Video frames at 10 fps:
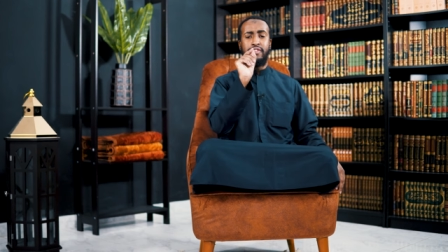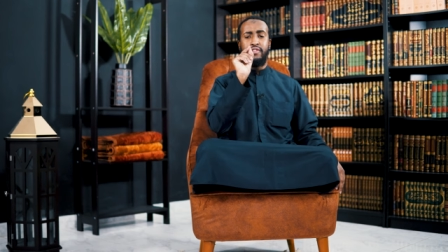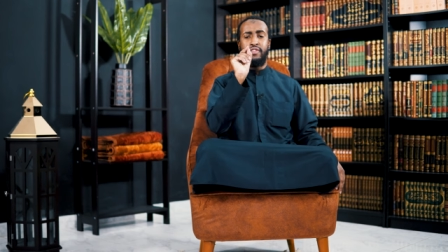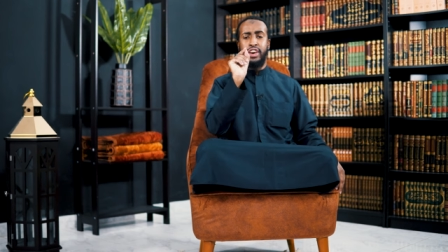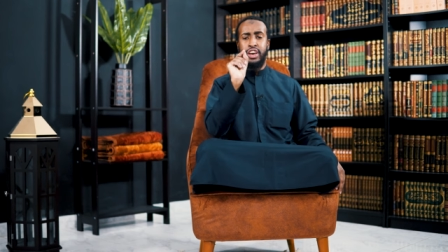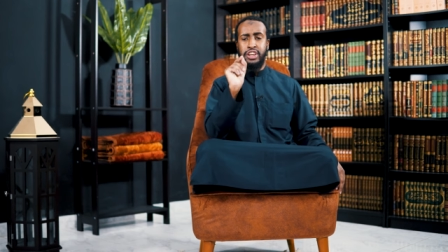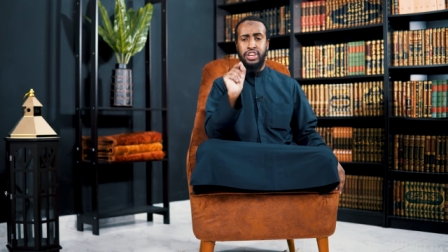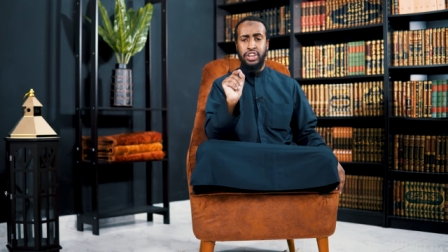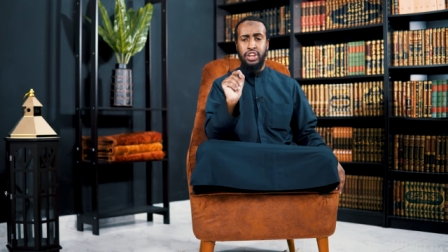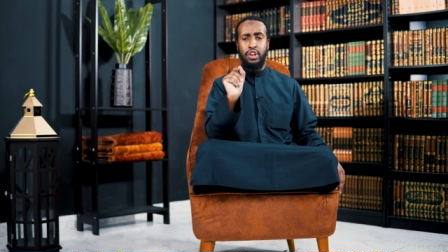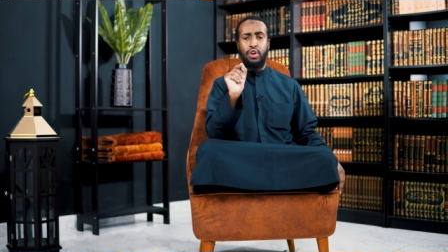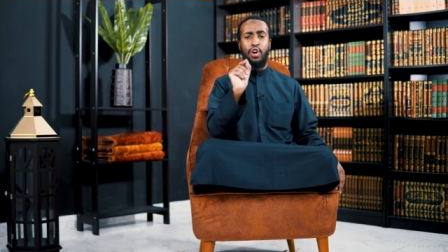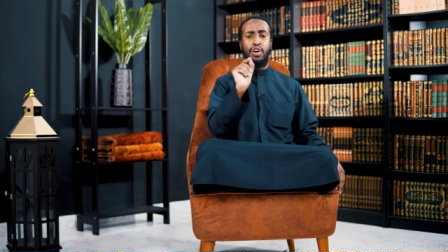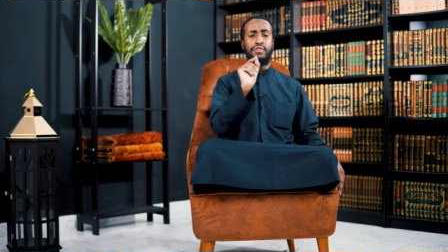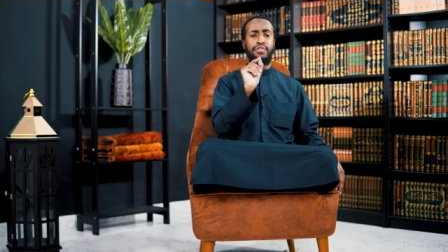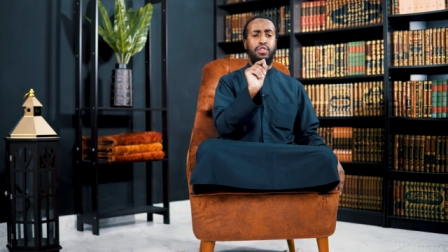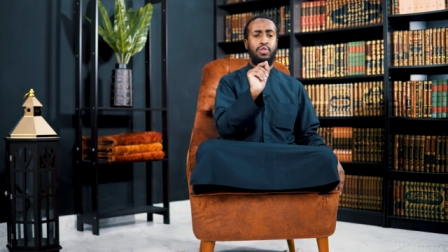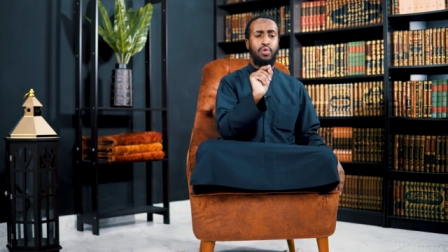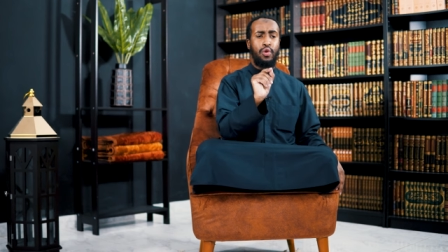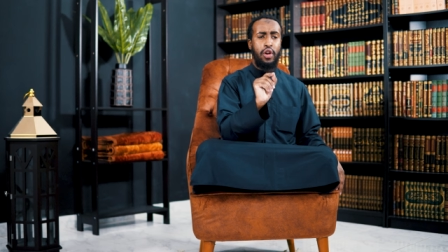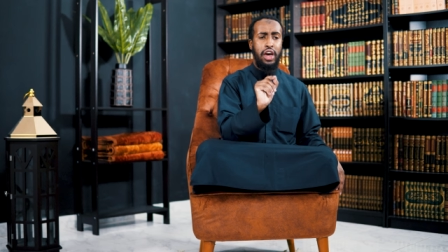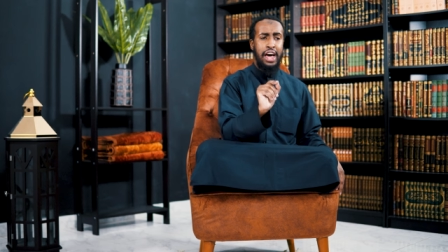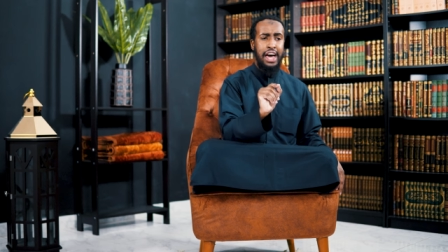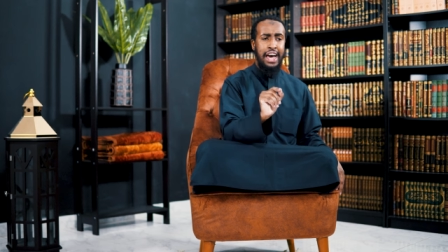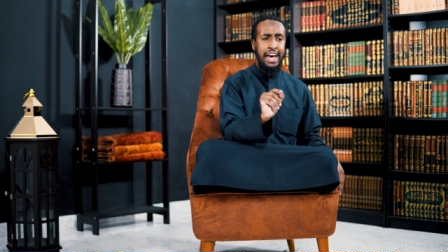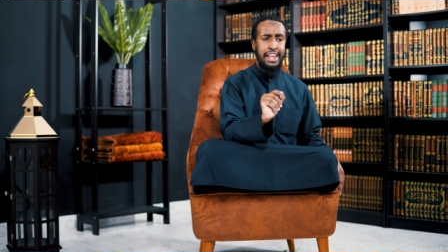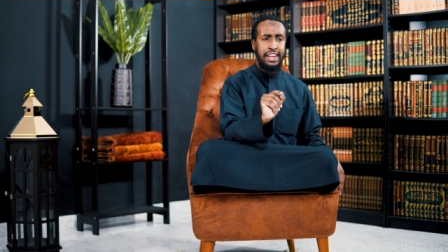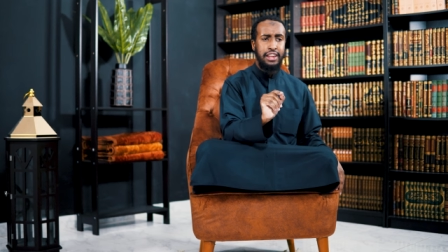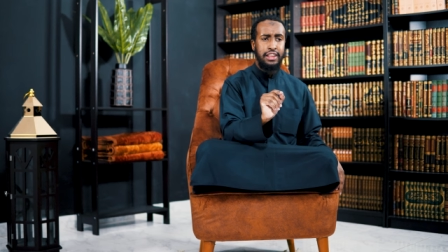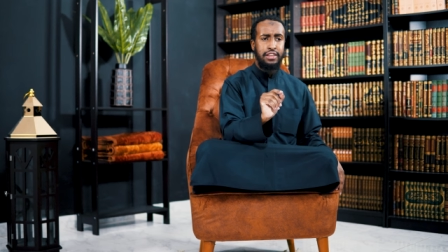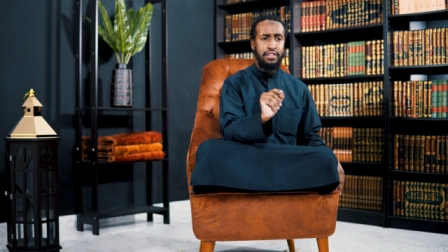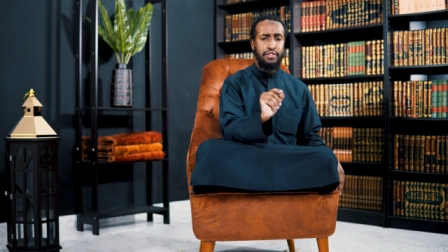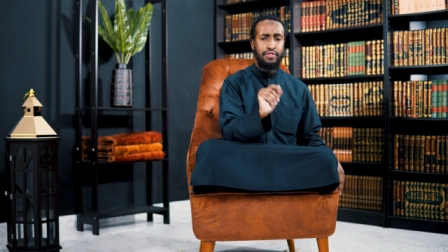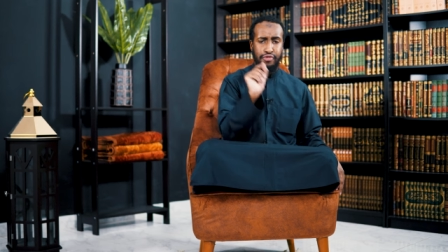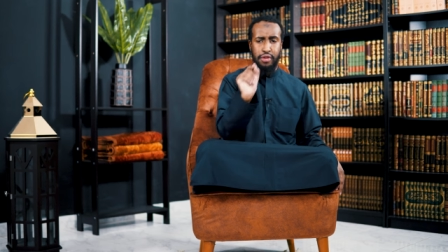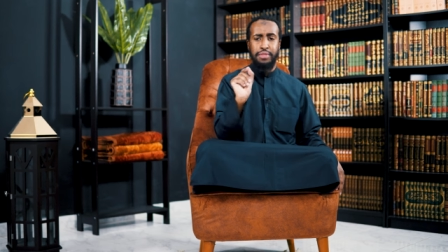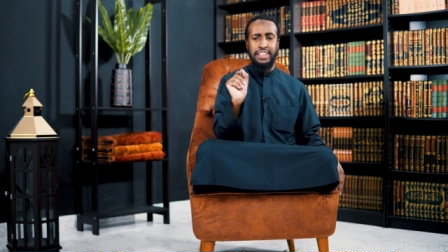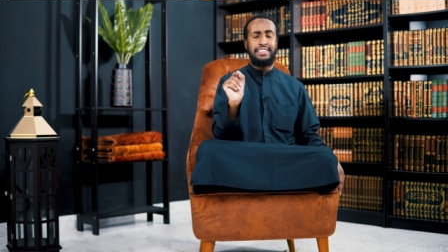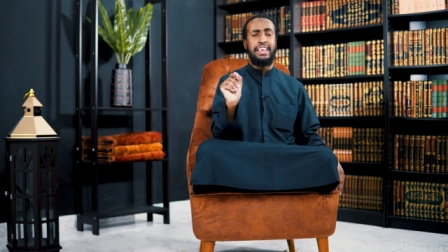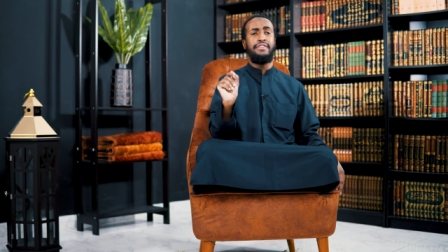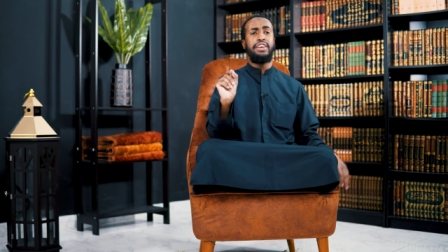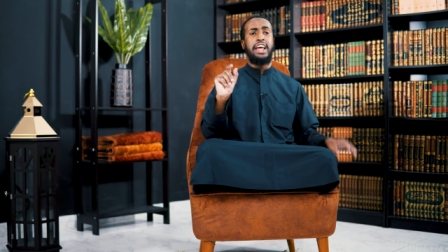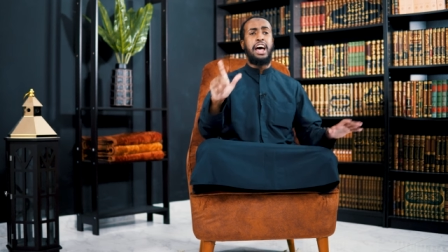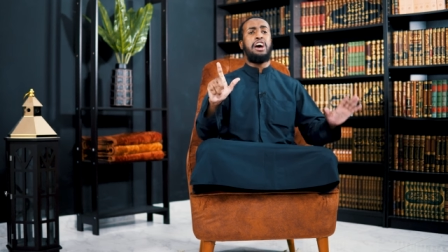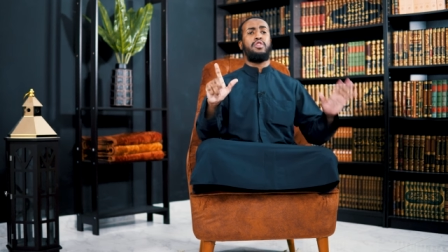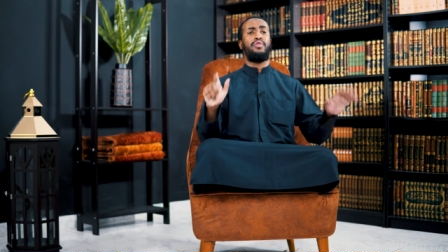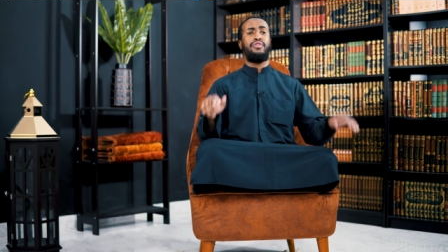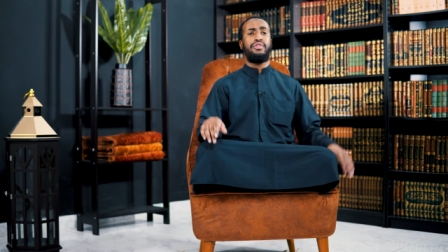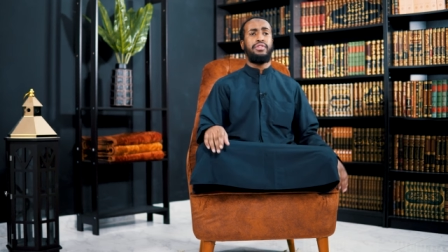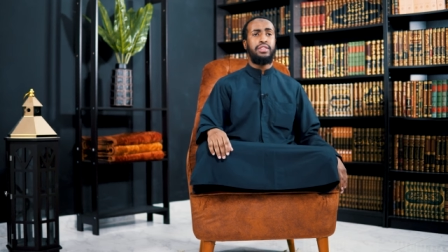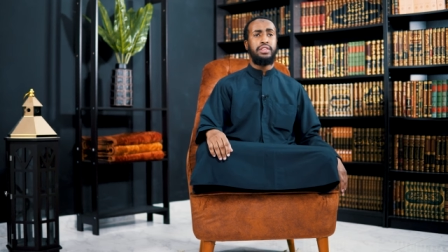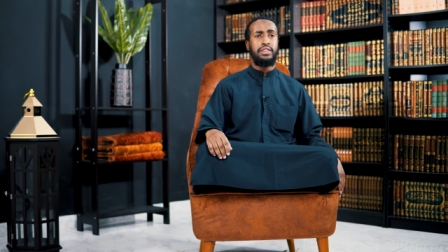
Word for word: version of the Quran from the seven ahruf